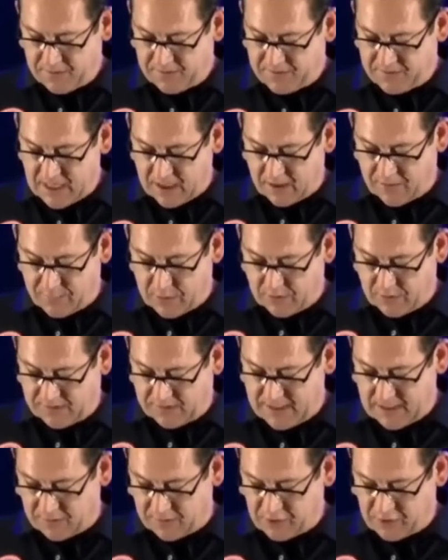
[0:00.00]
the South Pole
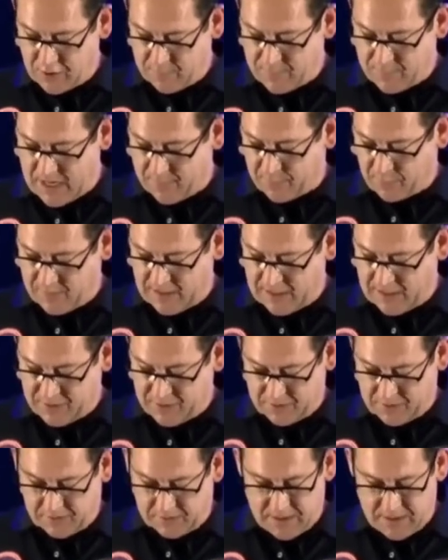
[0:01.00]
telescope
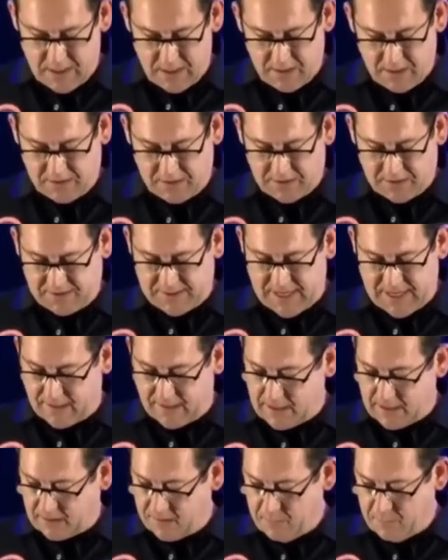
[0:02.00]
operations, to
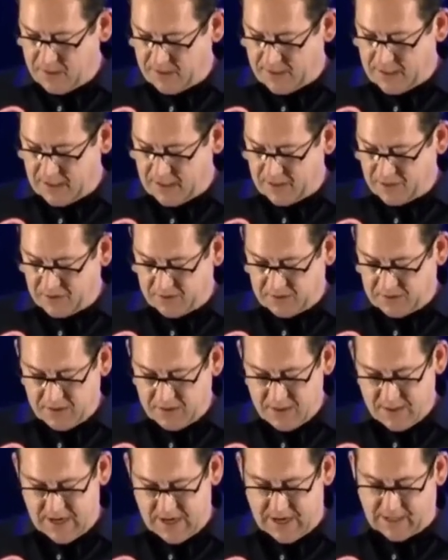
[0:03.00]
satellite
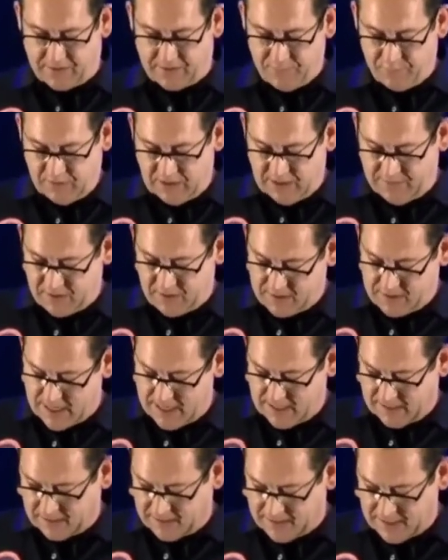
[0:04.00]
communications, heck, even the
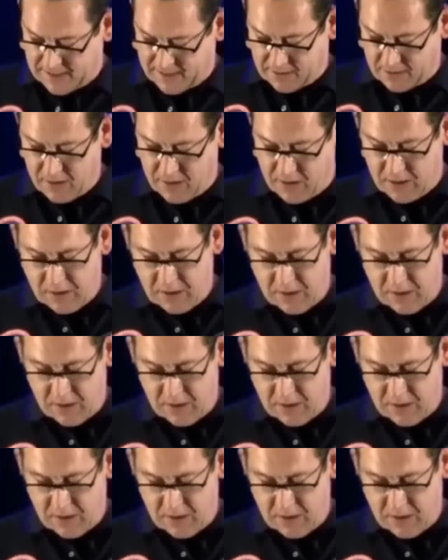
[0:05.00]
dining attendant.